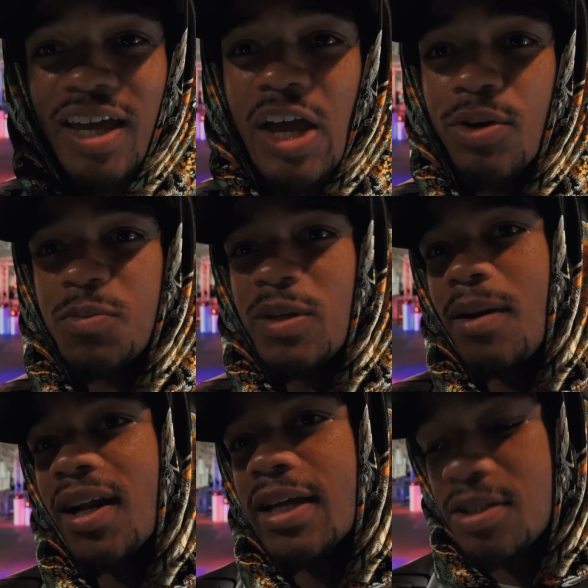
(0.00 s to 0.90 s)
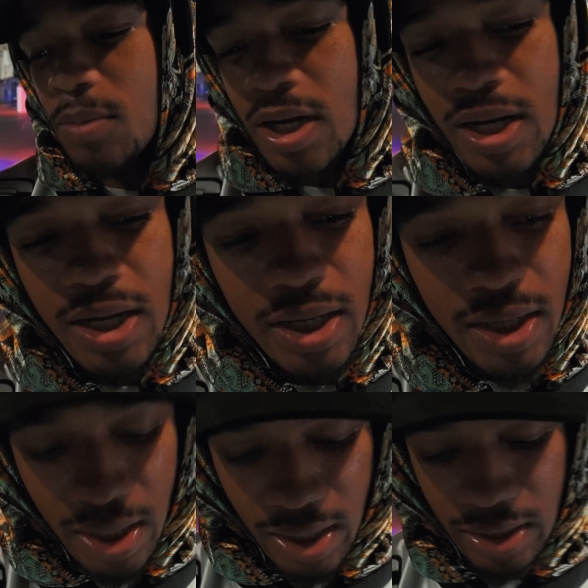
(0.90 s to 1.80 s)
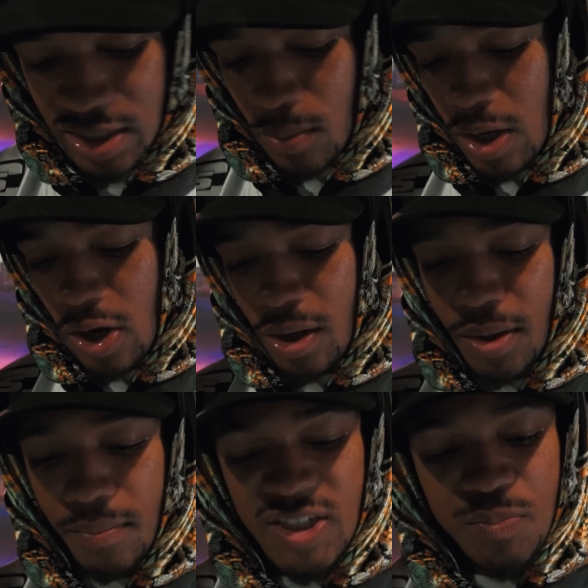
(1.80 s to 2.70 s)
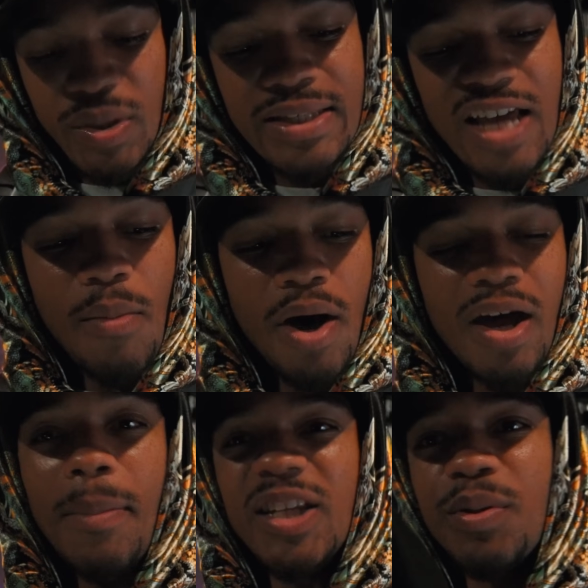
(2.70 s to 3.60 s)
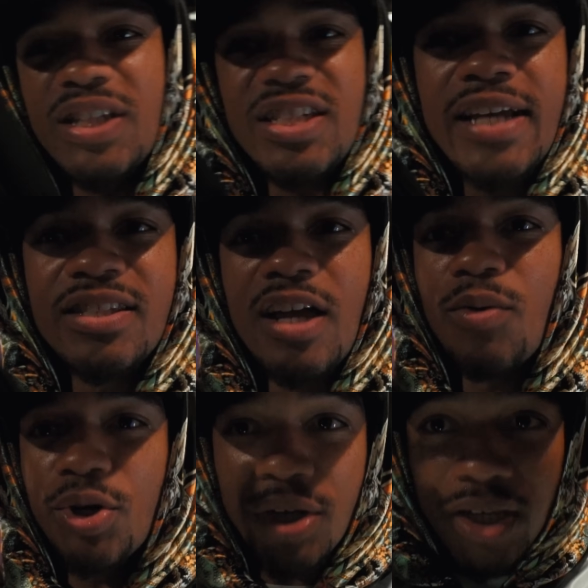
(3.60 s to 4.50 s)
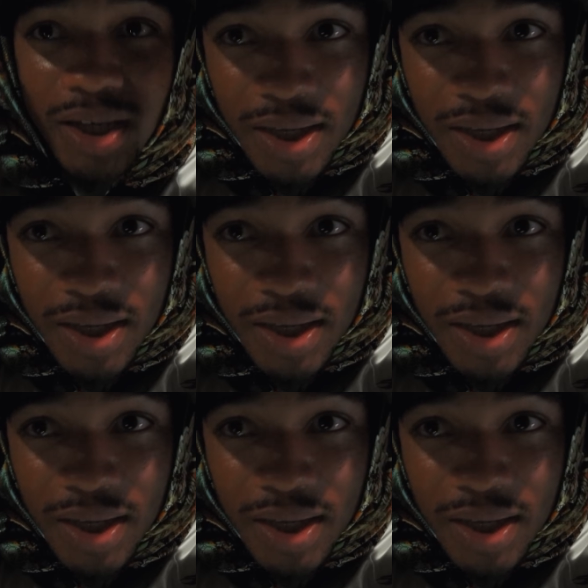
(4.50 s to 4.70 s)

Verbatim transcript: at K1 Speed about to get some uh some uh, speed time on. I'm about to put the shiesty on real quick.